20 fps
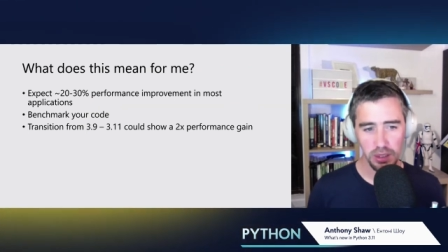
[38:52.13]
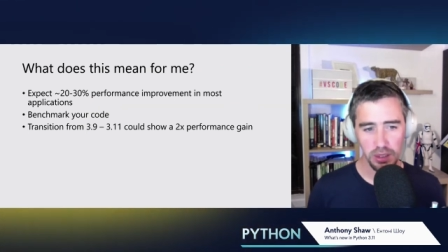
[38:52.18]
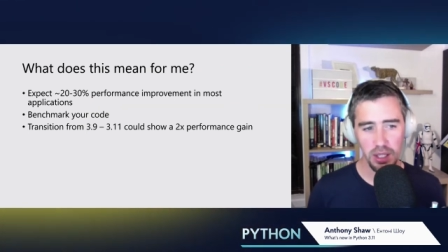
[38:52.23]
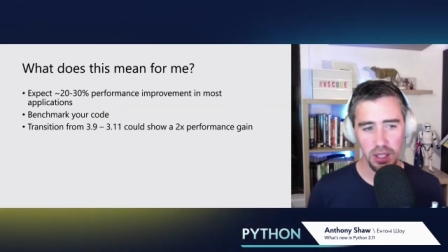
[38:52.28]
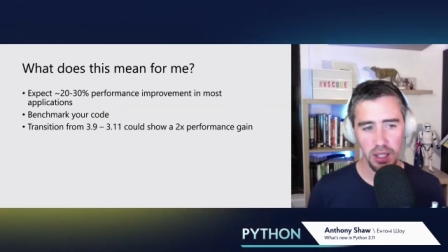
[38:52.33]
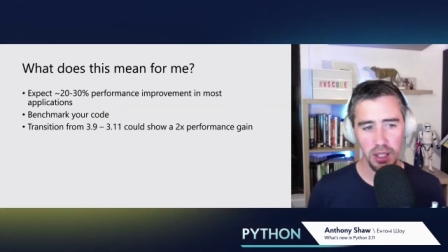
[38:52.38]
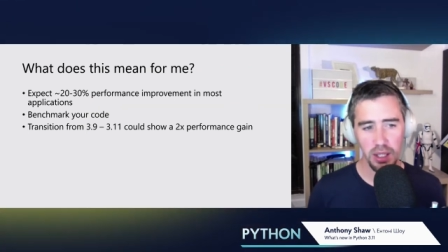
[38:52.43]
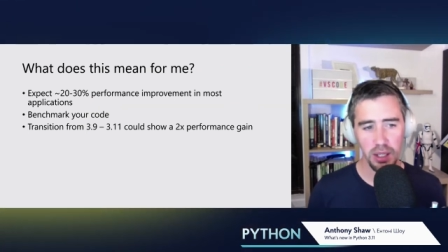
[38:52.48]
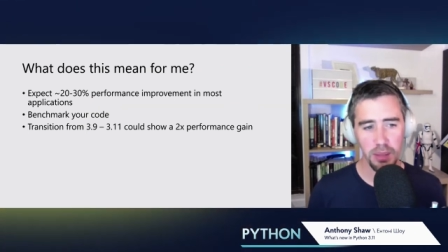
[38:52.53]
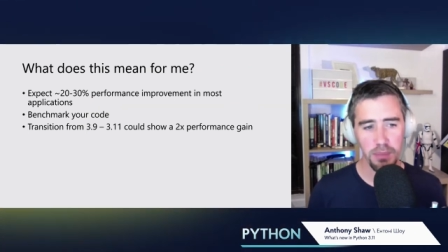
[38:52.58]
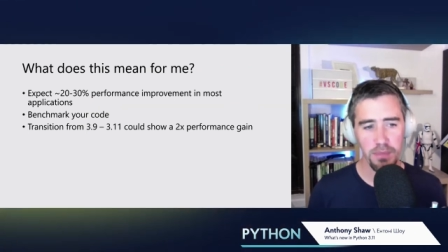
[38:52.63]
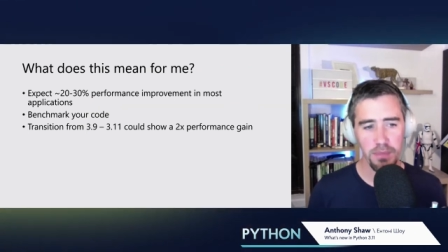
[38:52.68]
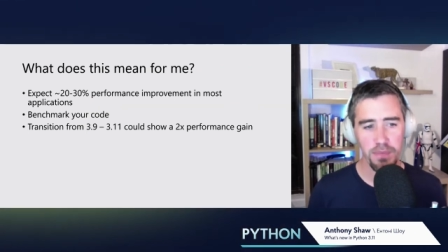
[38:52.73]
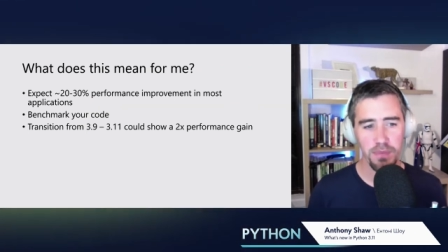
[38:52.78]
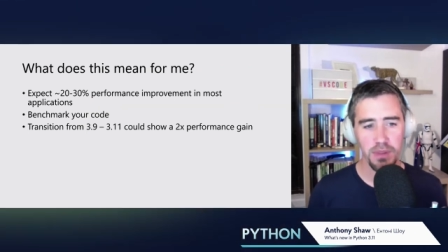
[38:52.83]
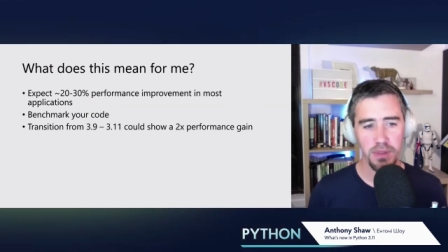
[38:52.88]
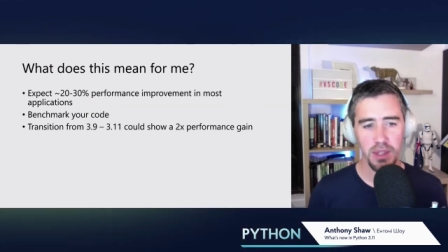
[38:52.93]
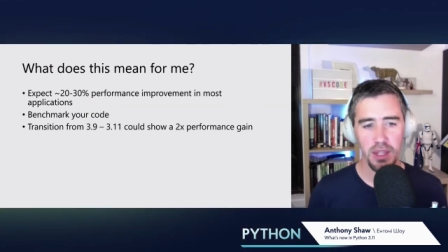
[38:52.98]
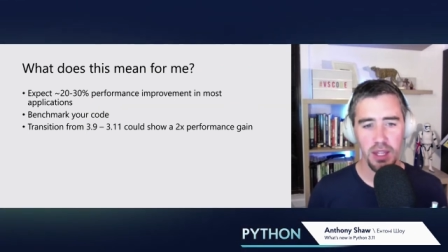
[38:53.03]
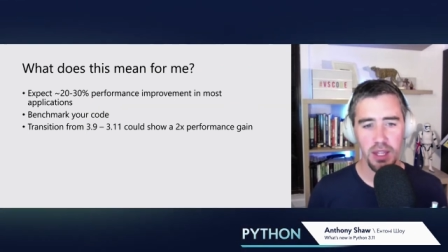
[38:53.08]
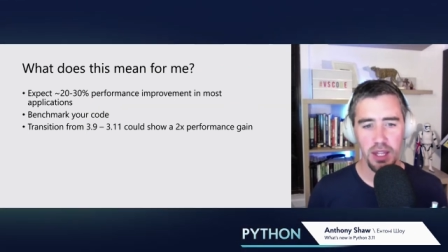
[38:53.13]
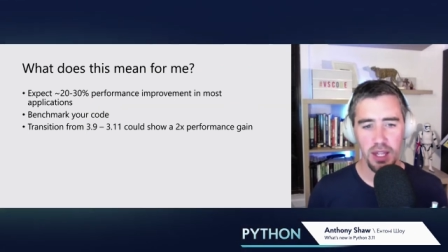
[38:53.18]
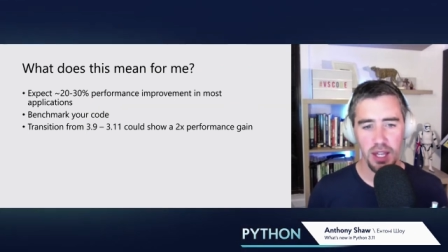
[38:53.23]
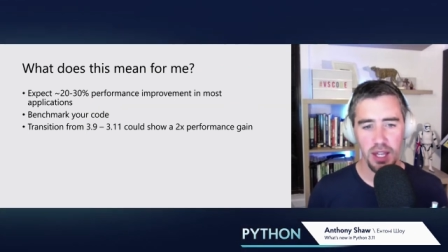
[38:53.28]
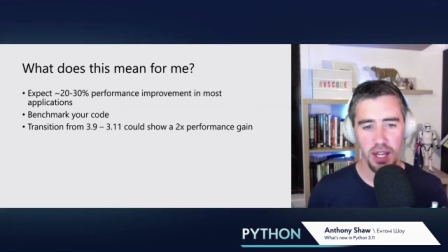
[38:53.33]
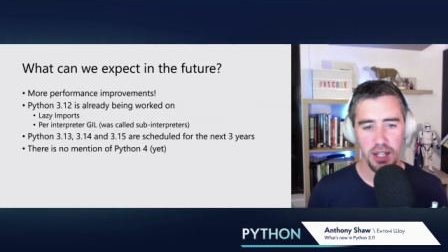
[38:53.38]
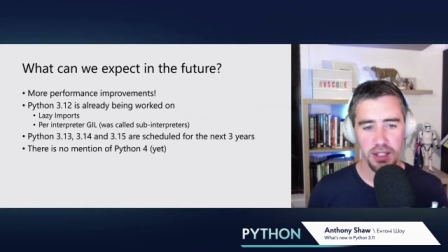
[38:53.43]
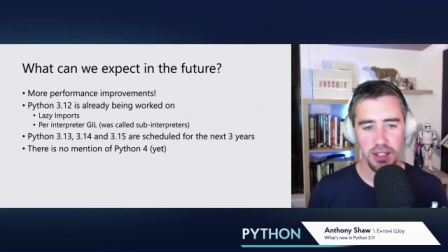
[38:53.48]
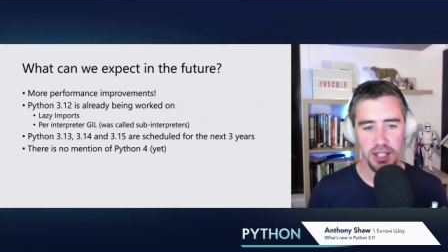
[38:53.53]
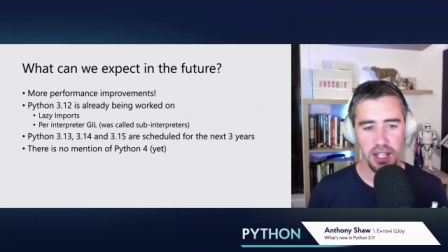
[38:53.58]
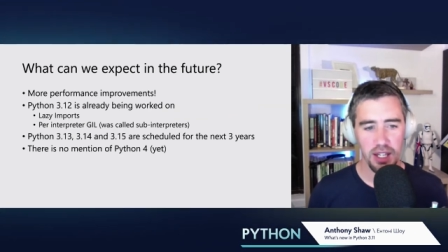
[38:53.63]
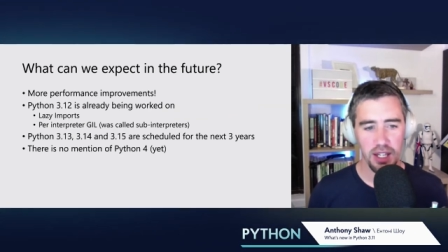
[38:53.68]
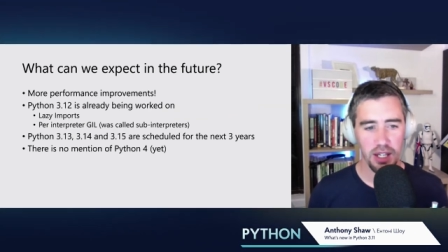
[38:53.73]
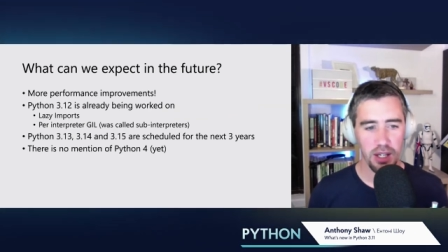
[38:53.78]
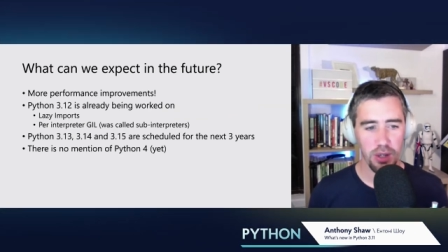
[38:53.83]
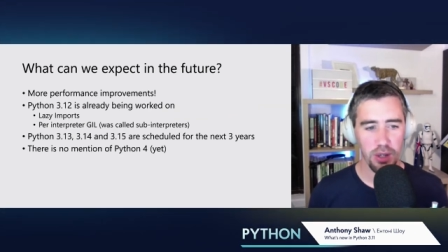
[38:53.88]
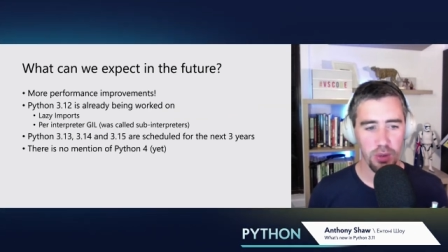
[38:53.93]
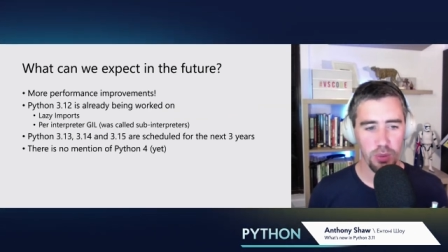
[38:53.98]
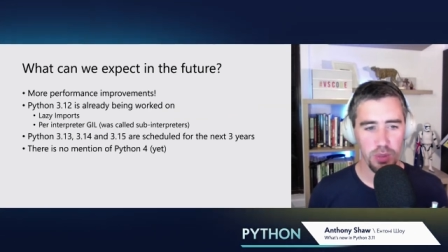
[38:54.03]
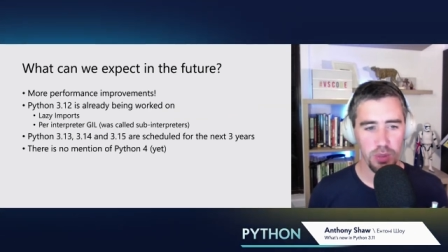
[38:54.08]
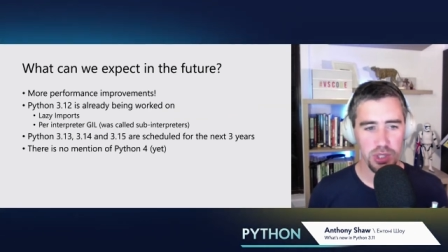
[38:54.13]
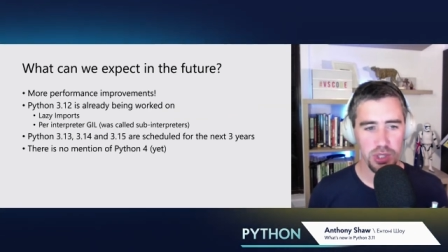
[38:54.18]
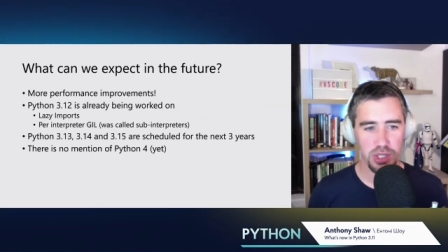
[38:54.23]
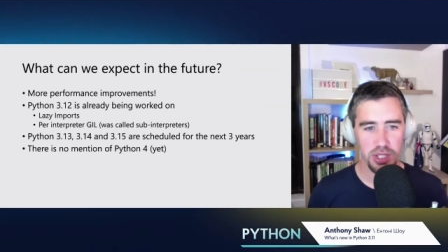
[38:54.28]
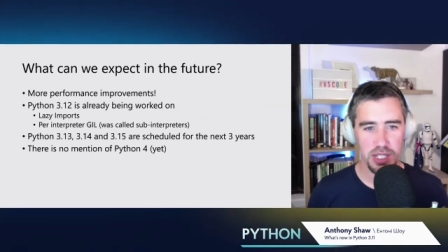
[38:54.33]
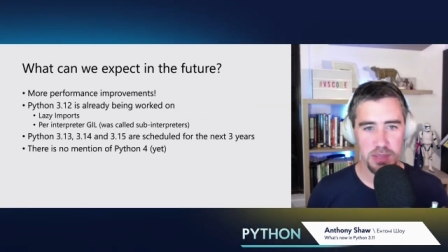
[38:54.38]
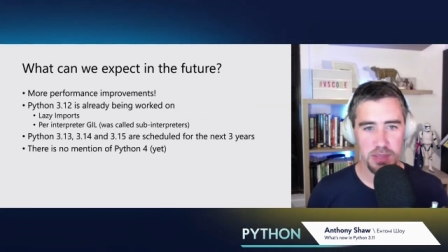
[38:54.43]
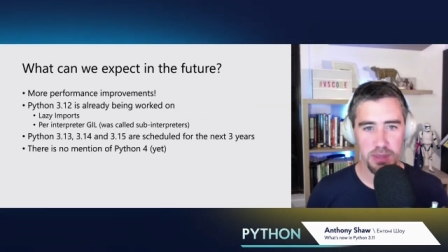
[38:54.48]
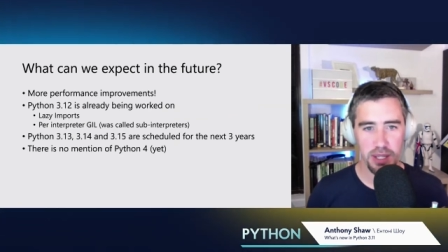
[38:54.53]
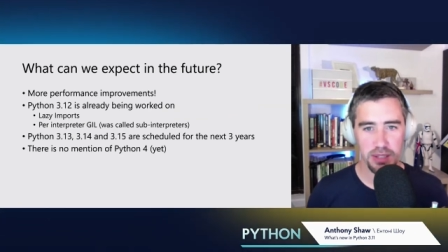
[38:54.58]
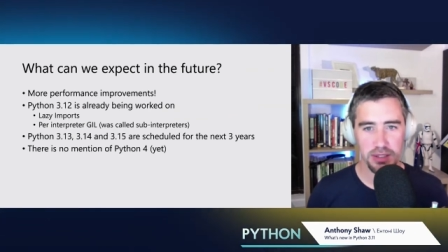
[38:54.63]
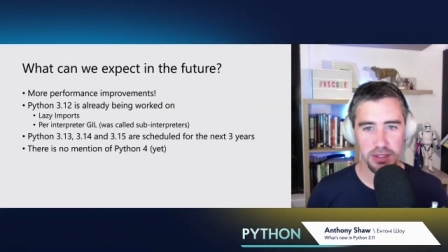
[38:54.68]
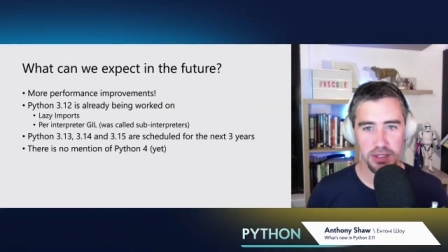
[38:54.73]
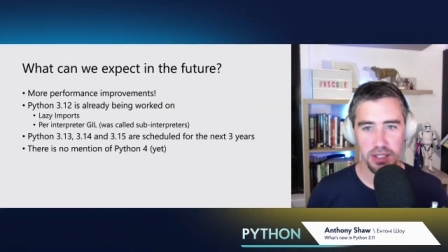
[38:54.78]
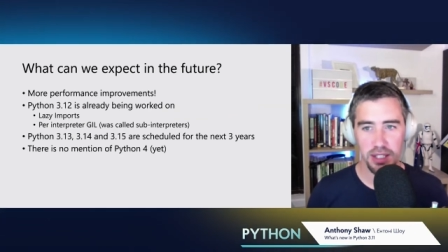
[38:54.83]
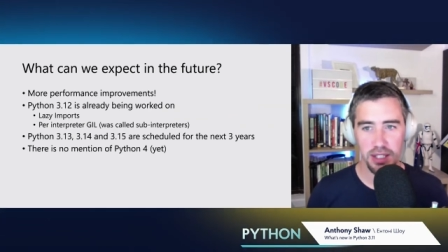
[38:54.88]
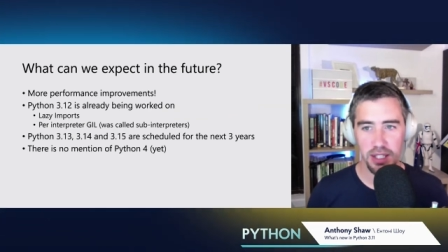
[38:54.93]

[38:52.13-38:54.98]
Um, and yeah, we should expect